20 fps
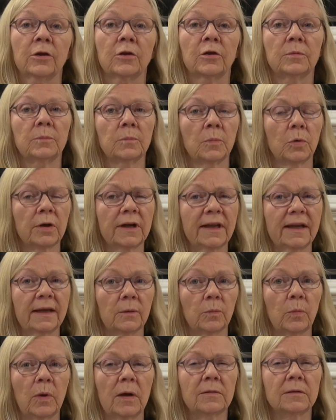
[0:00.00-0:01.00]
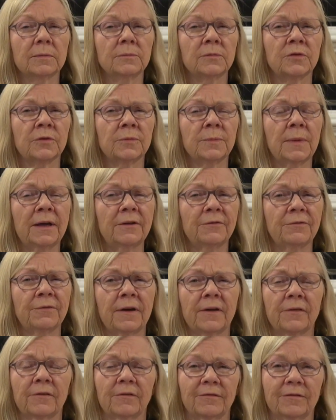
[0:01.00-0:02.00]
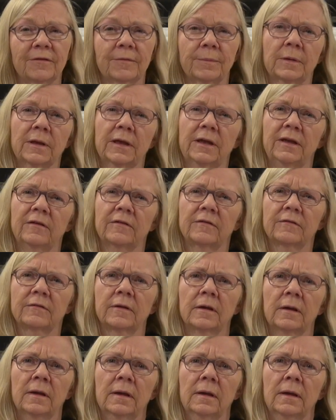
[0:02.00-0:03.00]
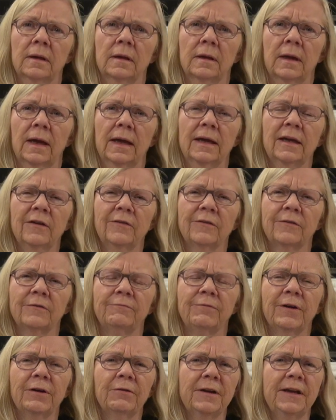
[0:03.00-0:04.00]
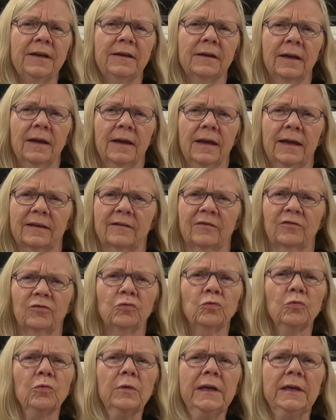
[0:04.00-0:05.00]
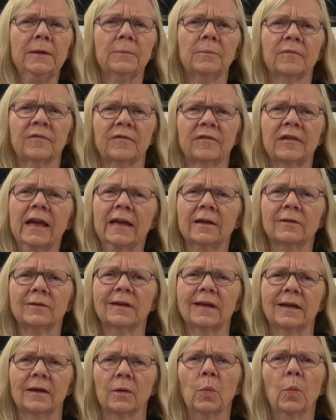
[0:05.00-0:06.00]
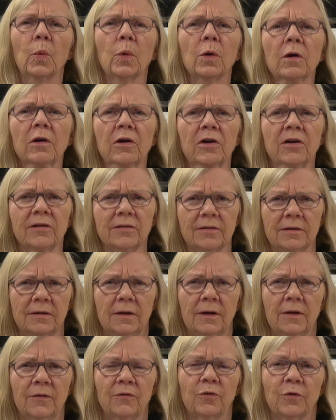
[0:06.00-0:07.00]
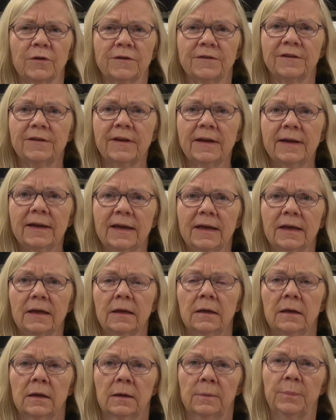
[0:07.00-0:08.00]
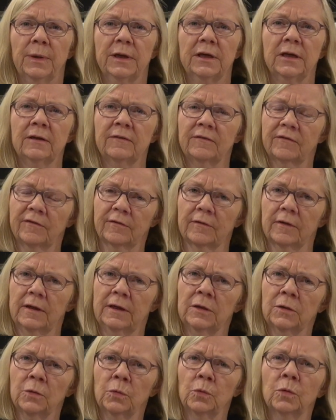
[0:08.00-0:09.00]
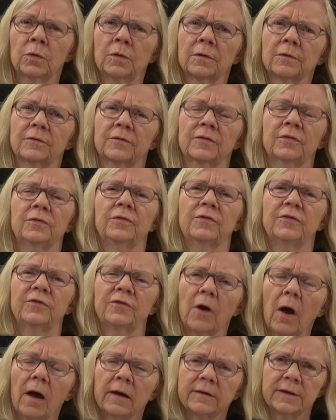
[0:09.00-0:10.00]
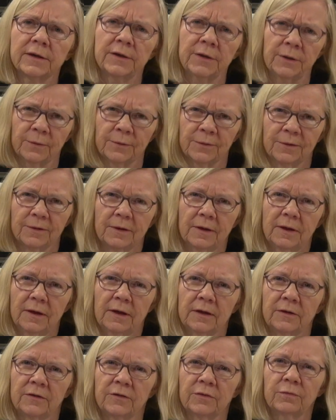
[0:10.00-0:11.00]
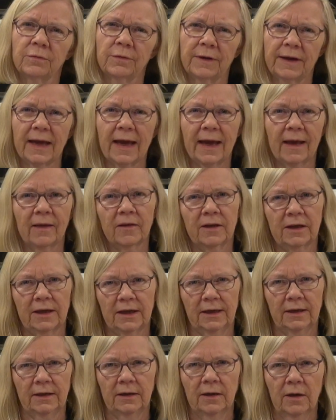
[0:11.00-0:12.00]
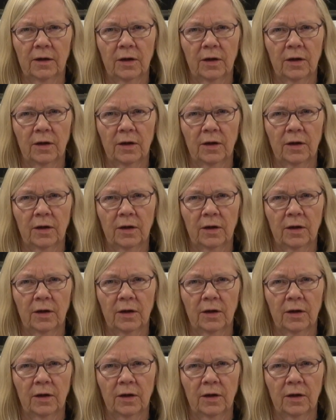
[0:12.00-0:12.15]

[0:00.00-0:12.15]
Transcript: Good morning and welcome to My Father's Place. I have a very extreme sounding word for today, but it's in order to shock you into reality.